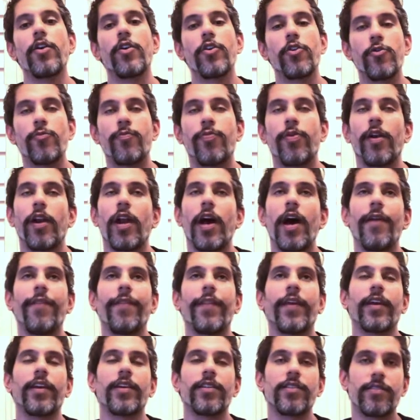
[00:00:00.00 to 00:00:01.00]
you put on
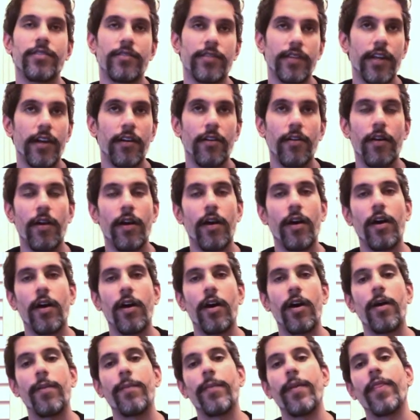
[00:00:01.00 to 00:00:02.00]
like a
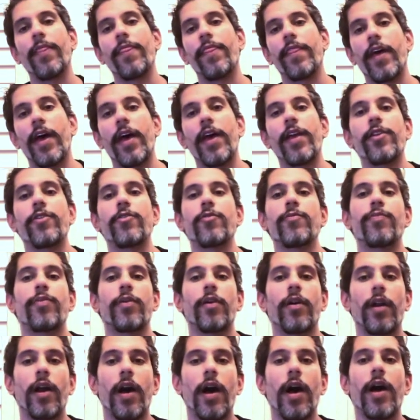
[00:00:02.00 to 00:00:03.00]
serum, and then you
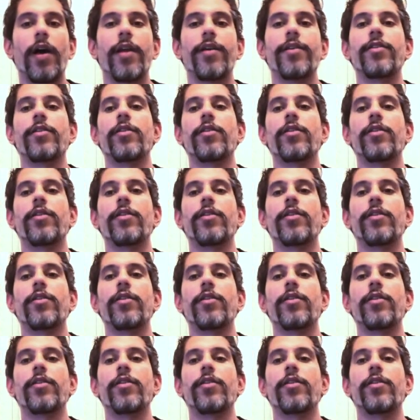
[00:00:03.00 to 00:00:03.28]
put on,